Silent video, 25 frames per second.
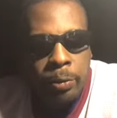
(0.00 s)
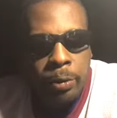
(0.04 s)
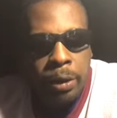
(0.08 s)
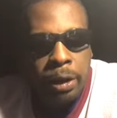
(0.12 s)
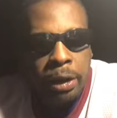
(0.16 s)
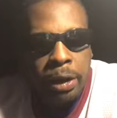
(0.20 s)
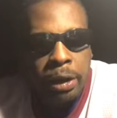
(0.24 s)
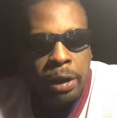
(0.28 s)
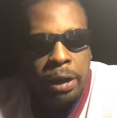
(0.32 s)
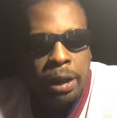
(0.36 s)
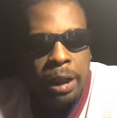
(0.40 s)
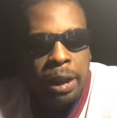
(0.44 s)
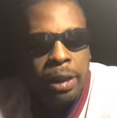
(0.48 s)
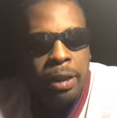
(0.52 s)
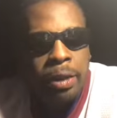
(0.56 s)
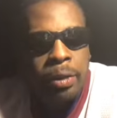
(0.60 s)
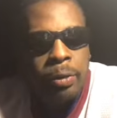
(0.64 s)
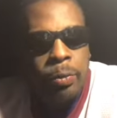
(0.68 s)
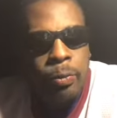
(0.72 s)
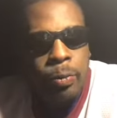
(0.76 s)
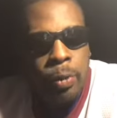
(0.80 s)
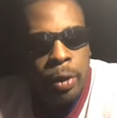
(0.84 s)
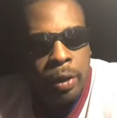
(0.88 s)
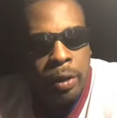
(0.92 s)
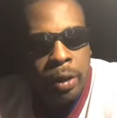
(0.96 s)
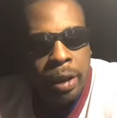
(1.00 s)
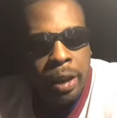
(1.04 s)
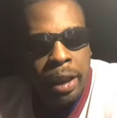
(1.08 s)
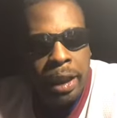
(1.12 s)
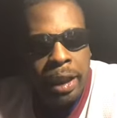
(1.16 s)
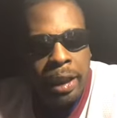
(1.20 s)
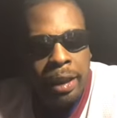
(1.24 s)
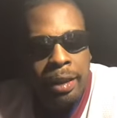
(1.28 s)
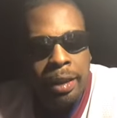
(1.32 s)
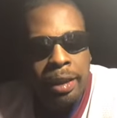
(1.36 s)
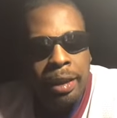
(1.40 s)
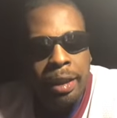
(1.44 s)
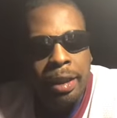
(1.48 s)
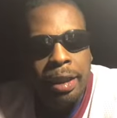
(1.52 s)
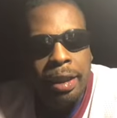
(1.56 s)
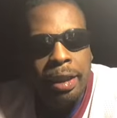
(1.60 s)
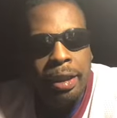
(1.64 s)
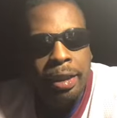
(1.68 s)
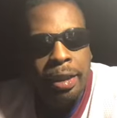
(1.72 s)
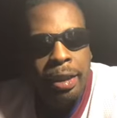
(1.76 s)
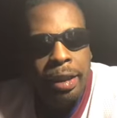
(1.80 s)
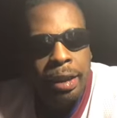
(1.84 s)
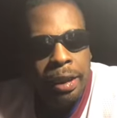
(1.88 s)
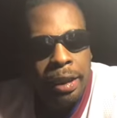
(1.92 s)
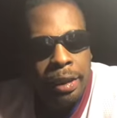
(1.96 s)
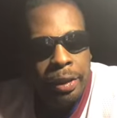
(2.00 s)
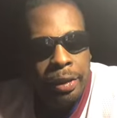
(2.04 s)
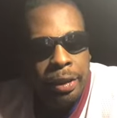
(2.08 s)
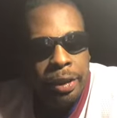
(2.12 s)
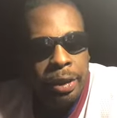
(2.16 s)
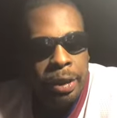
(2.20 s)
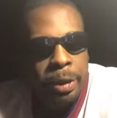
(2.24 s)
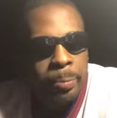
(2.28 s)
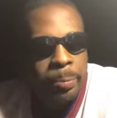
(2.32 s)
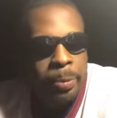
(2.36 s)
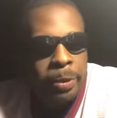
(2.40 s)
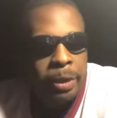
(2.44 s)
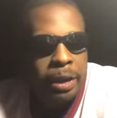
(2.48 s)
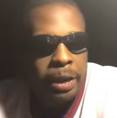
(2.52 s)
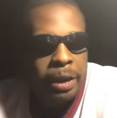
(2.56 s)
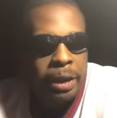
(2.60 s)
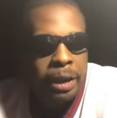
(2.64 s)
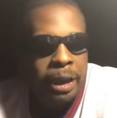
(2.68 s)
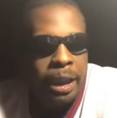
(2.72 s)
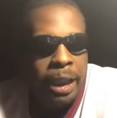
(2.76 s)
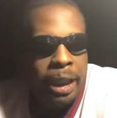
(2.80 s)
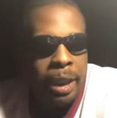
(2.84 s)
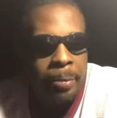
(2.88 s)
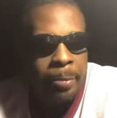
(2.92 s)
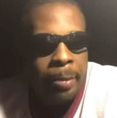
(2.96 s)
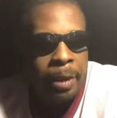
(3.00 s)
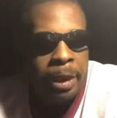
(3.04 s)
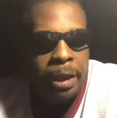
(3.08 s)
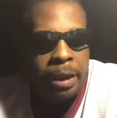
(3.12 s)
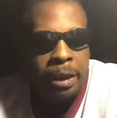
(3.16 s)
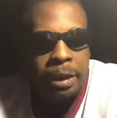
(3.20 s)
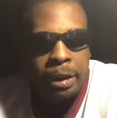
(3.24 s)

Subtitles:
is like the work ethic and the leadership of this guy, man.